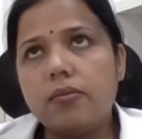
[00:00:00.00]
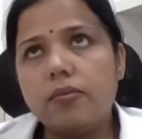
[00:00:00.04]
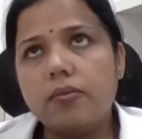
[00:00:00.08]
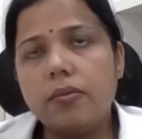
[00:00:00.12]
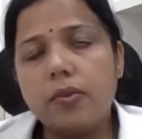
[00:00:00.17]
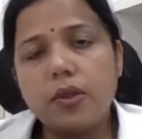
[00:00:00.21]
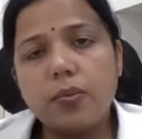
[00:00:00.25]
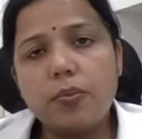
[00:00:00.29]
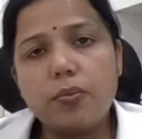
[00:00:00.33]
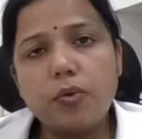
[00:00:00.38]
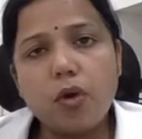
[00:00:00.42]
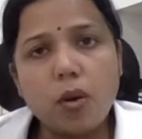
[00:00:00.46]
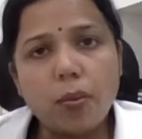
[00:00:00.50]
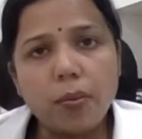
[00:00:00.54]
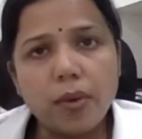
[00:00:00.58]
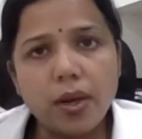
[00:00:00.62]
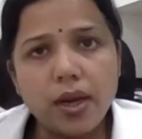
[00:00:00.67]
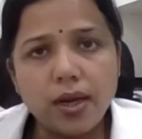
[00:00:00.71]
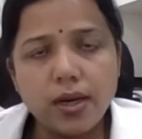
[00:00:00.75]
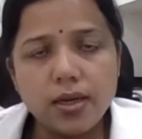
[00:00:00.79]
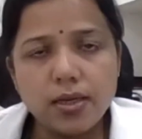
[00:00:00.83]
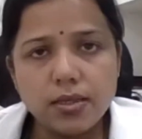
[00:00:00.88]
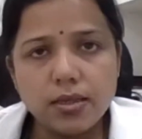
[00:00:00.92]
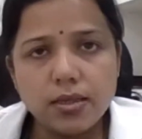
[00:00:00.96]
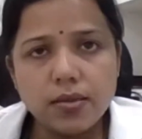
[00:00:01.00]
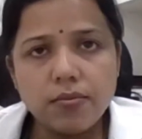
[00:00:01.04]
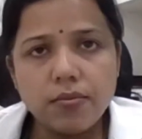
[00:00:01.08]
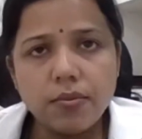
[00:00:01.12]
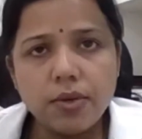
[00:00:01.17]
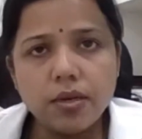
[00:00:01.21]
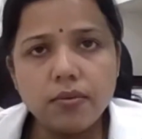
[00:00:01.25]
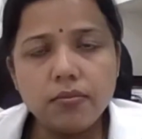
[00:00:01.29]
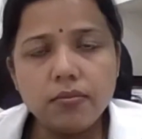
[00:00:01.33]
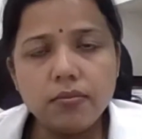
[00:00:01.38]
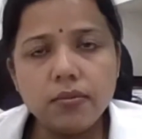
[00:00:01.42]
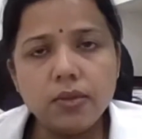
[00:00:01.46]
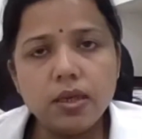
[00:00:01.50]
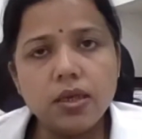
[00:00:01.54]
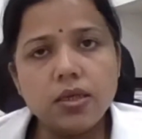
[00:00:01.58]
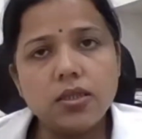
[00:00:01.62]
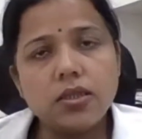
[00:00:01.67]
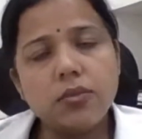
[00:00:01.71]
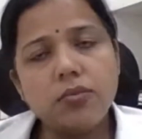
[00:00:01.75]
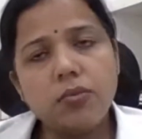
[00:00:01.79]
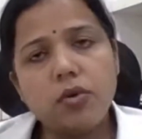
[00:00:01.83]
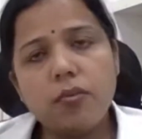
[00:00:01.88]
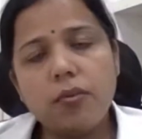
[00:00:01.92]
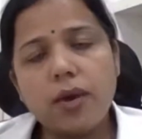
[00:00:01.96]
the prominent symptom in
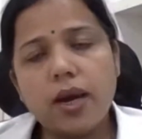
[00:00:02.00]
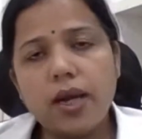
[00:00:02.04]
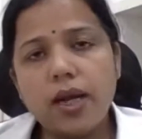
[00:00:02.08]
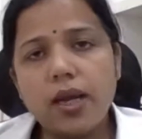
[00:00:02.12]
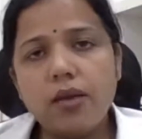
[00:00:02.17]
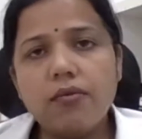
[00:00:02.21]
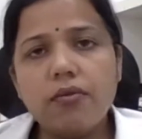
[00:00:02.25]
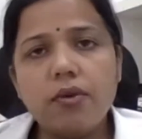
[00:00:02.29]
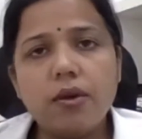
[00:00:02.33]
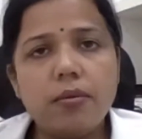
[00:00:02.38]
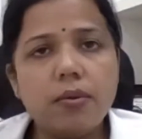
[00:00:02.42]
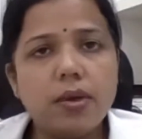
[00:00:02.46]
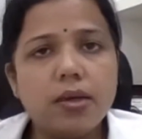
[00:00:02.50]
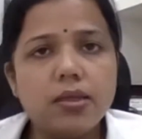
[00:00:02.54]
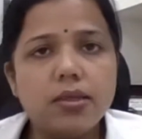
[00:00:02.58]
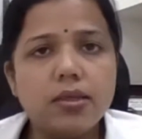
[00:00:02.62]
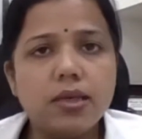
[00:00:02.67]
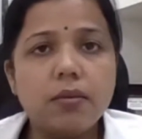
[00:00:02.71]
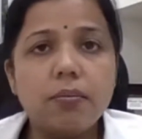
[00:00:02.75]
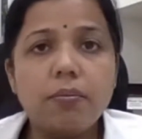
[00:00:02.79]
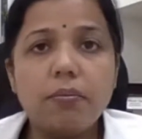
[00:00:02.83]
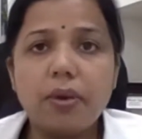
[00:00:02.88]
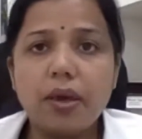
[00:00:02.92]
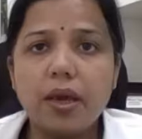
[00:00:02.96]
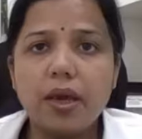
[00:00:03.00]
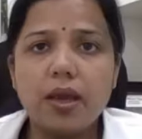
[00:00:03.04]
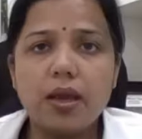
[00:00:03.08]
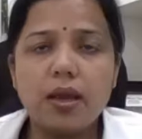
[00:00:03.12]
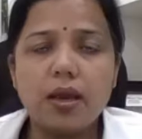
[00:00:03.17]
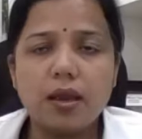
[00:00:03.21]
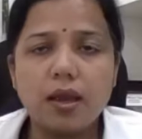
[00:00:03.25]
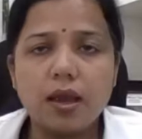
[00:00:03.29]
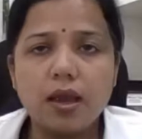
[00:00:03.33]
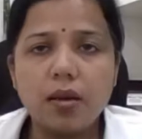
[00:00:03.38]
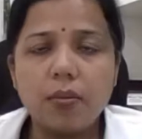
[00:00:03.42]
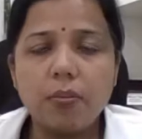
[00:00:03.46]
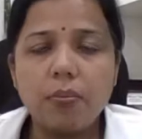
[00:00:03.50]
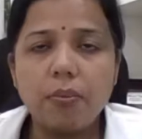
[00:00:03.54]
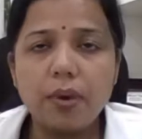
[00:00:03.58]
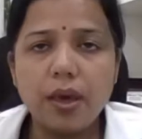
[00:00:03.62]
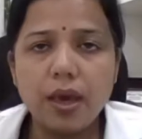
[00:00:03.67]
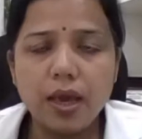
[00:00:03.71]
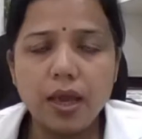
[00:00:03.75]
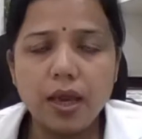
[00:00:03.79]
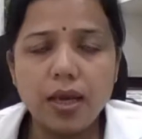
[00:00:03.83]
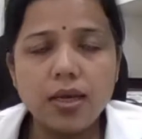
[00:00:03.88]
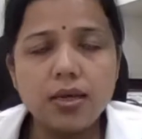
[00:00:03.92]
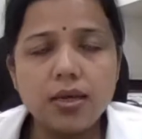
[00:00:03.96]
symptomatic females are pain, and
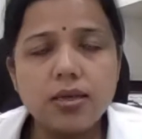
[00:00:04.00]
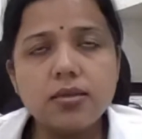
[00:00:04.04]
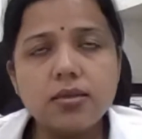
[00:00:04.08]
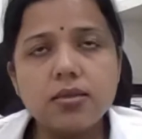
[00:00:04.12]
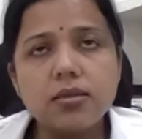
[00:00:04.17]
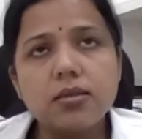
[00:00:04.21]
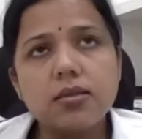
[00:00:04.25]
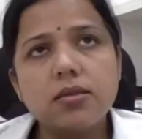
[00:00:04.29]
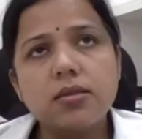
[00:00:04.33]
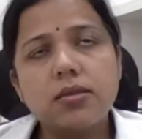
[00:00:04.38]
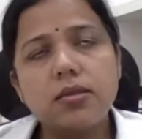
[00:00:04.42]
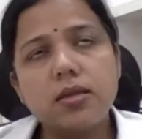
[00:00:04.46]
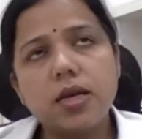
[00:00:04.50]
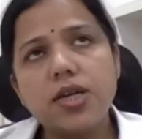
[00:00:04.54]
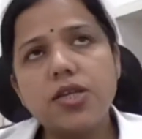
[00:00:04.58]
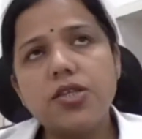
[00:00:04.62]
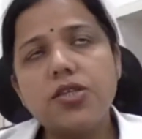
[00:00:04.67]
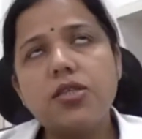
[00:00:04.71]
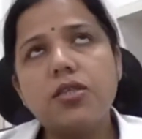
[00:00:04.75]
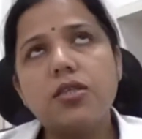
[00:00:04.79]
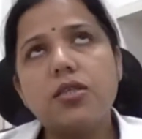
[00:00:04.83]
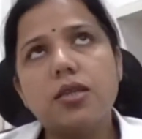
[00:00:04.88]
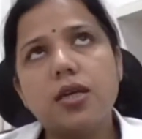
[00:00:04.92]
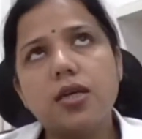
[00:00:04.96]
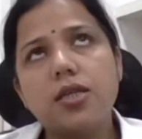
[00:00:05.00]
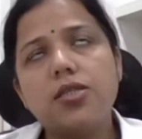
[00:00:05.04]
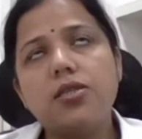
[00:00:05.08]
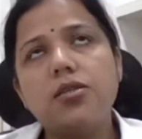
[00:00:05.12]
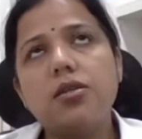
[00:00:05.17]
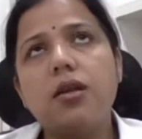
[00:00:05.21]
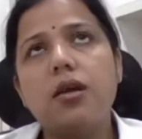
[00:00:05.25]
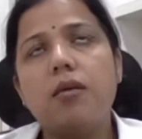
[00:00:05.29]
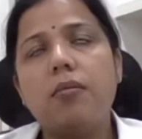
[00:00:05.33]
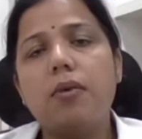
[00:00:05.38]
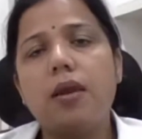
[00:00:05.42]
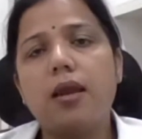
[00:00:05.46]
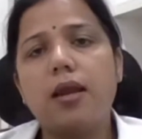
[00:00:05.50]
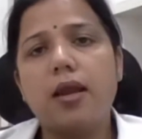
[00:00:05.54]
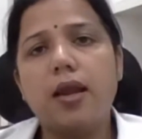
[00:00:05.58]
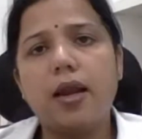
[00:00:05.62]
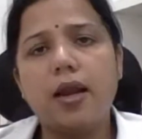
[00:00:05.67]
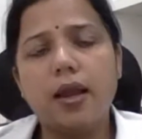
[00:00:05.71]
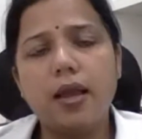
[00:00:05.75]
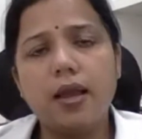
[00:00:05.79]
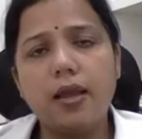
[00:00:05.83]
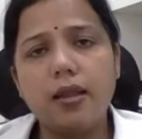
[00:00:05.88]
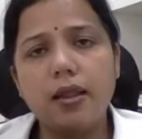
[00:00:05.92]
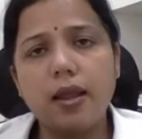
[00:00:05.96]
pain is such
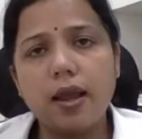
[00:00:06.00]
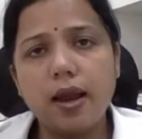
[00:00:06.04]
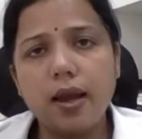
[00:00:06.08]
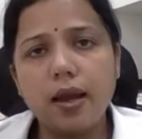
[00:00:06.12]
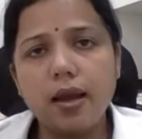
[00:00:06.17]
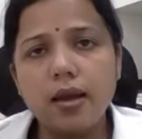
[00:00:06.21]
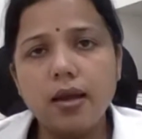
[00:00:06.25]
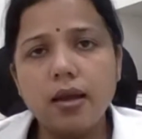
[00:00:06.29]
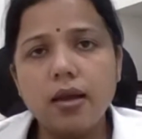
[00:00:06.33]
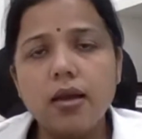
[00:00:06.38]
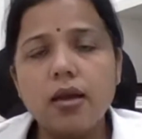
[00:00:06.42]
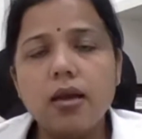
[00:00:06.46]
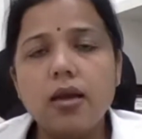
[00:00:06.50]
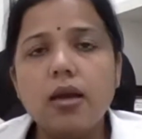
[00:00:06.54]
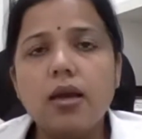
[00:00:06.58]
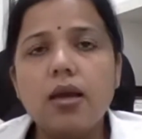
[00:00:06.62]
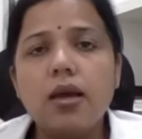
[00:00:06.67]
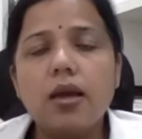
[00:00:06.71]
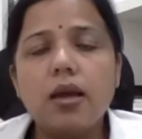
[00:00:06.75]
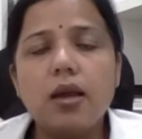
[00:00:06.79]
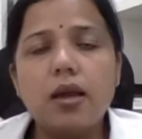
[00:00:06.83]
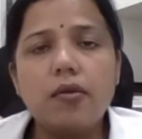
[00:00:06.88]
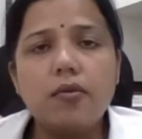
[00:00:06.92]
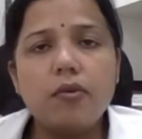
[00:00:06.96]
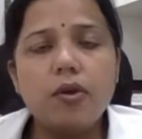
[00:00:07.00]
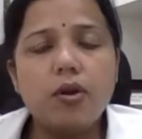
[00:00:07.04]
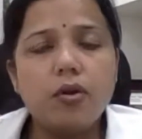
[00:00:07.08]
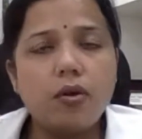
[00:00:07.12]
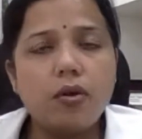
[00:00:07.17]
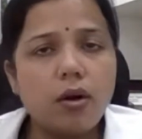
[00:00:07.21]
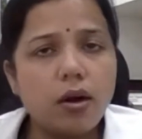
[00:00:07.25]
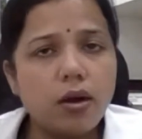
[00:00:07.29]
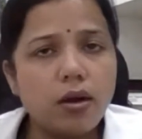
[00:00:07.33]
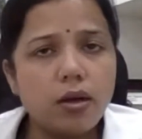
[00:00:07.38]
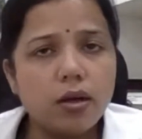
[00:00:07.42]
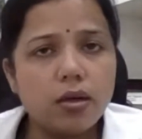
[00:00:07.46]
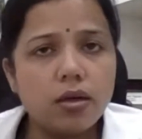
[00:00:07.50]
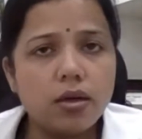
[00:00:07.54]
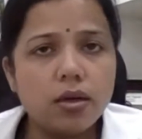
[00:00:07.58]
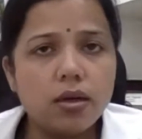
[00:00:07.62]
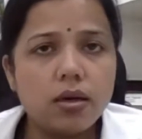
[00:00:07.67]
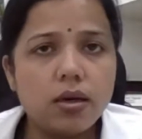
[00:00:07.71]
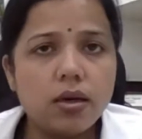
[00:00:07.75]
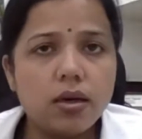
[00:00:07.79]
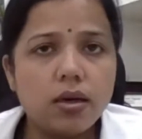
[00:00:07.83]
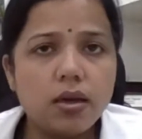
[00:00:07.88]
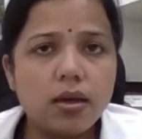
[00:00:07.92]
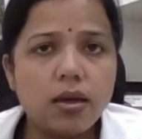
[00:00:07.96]
debilitating that it will not
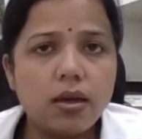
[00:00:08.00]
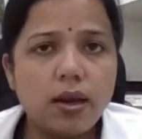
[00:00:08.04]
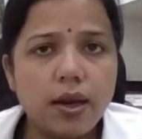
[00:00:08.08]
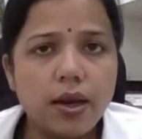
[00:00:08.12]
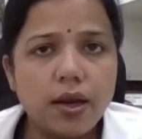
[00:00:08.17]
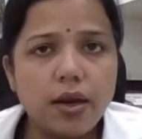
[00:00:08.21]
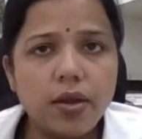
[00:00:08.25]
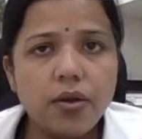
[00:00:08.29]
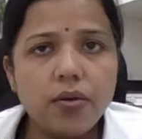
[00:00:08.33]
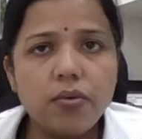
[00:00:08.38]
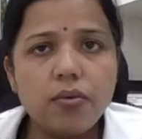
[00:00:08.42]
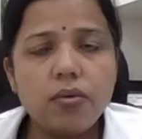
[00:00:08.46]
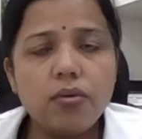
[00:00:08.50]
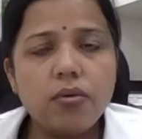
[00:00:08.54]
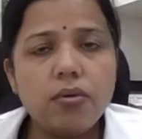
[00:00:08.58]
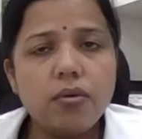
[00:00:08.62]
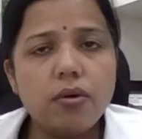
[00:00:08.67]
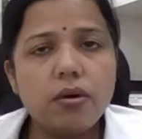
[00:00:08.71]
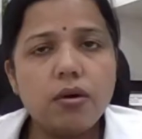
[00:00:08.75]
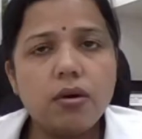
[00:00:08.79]
let you